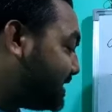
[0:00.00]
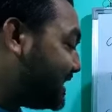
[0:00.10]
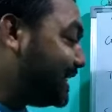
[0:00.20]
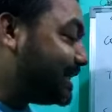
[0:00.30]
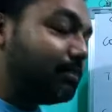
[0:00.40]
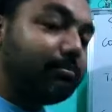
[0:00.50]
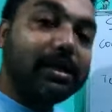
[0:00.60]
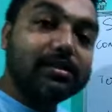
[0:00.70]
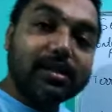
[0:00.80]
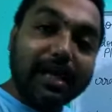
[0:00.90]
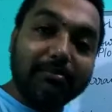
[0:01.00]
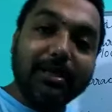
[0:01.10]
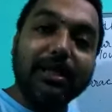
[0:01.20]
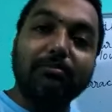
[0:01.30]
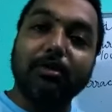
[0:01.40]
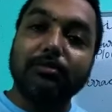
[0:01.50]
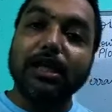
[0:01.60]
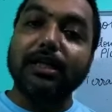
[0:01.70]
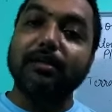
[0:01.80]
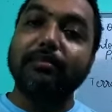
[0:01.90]
shelter belts can be developed.
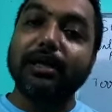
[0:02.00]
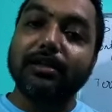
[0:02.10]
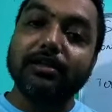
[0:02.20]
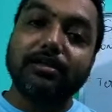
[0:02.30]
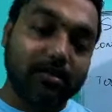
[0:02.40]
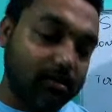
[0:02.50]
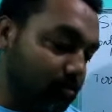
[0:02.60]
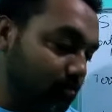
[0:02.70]
Shelter belt is